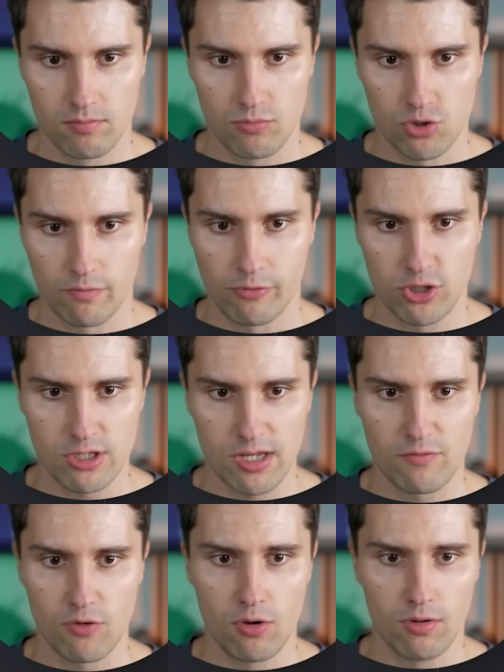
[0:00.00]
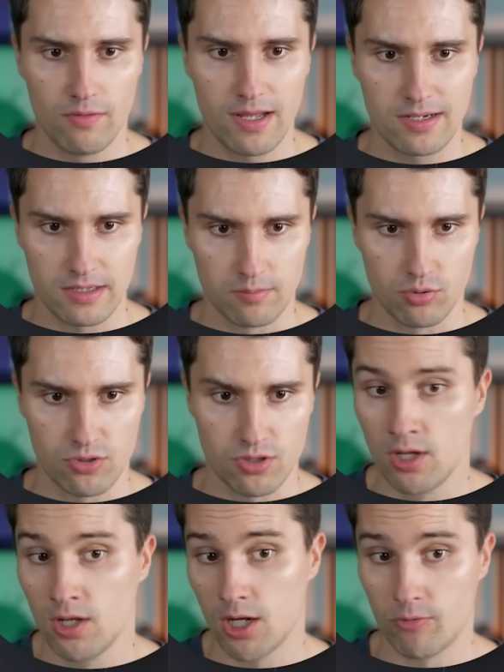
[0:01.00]
So if we just have all valid inputs
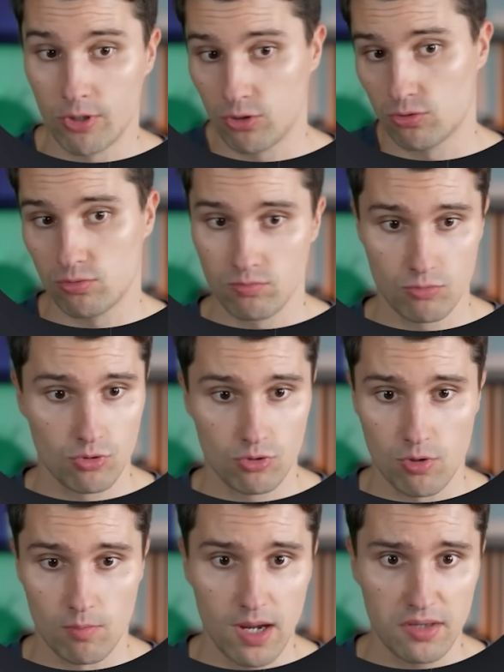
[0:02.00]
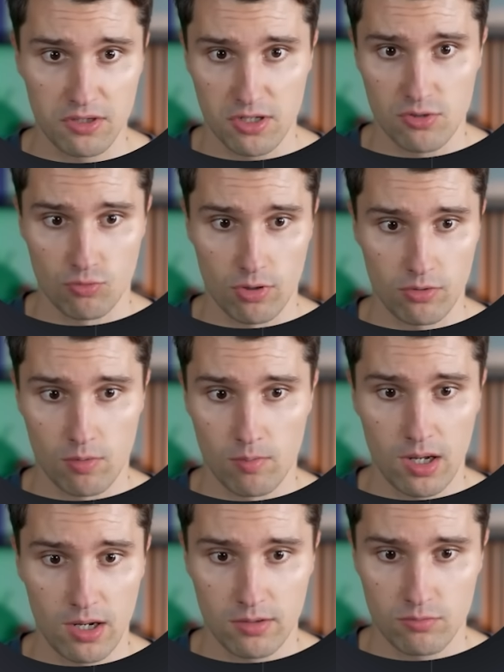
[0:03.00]
and we could combine these with
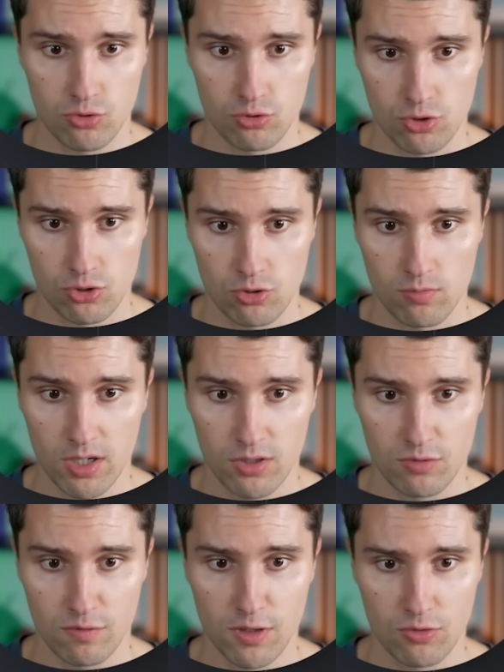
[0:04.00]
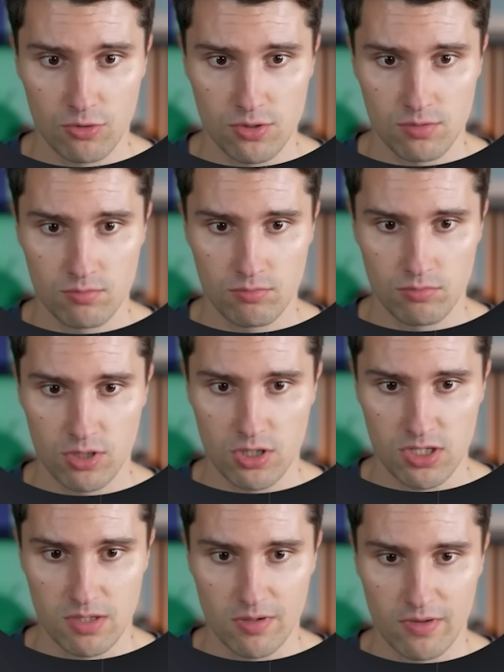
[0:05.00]
combine to just combine two flows,
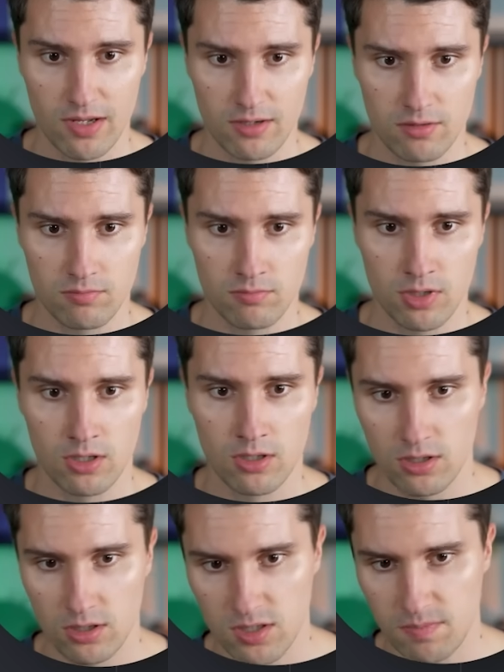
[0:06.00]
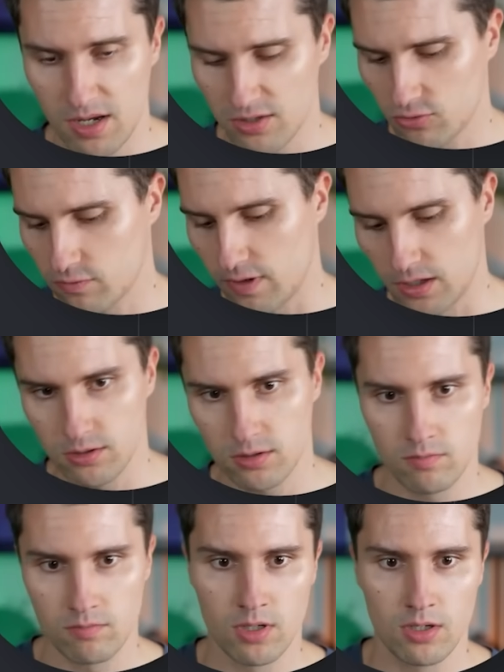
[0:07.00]
is email valid? Is password valid?
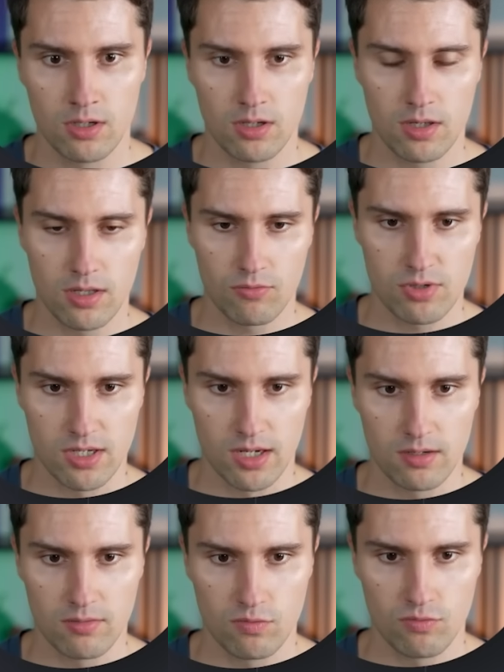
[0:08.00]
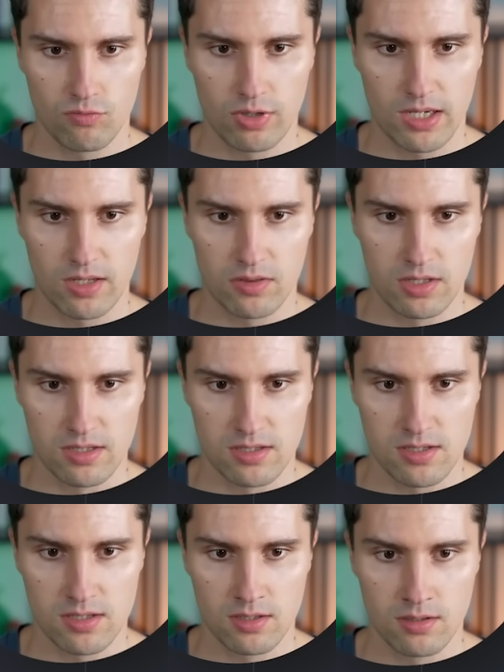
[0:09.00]
And then we say, we get
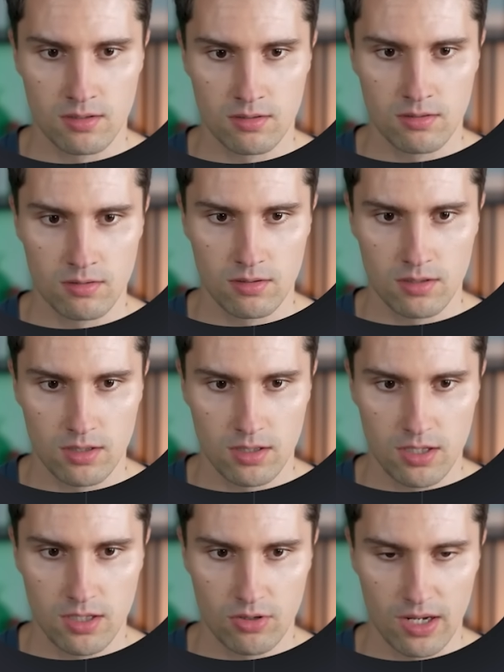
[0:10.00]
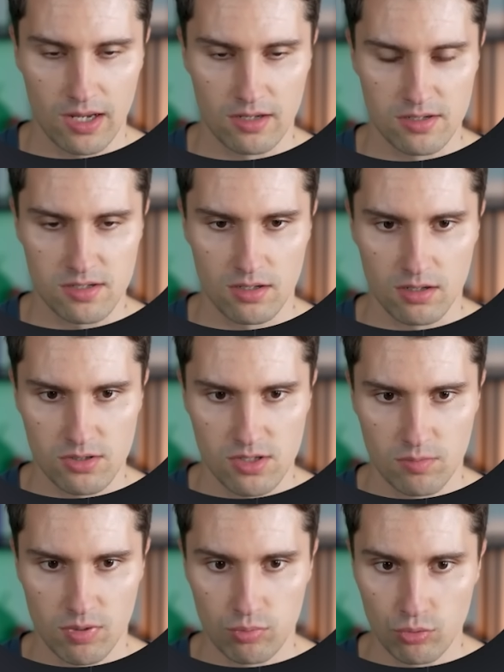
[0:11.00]
these here as
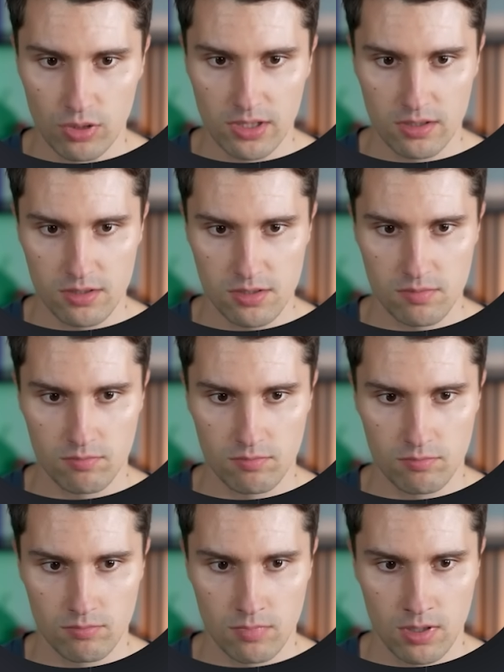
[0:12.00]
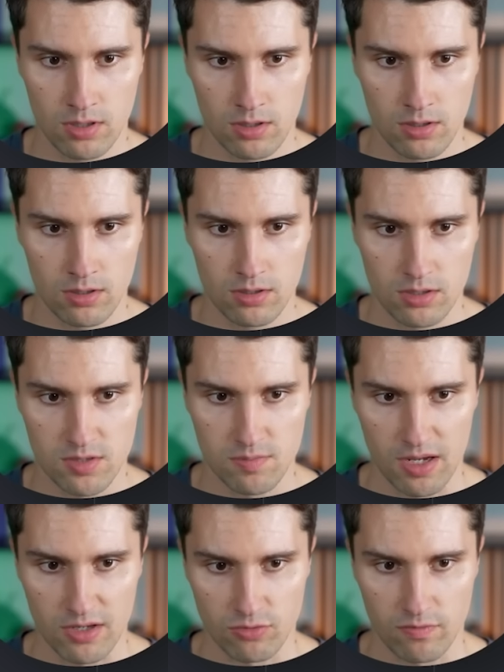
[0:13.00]
simple booleans. Is
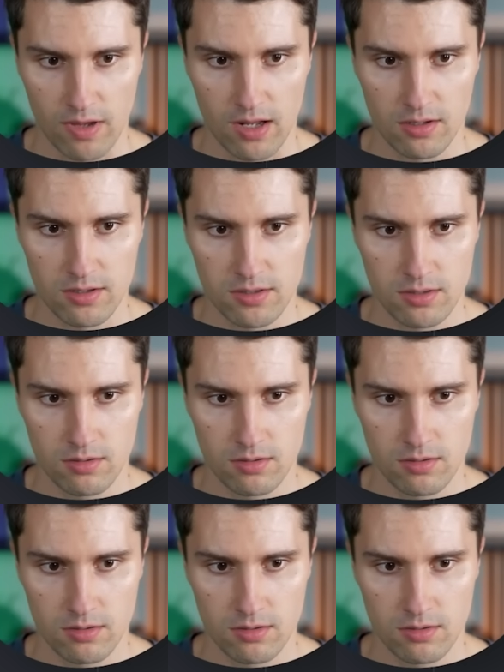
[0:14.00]
password valid?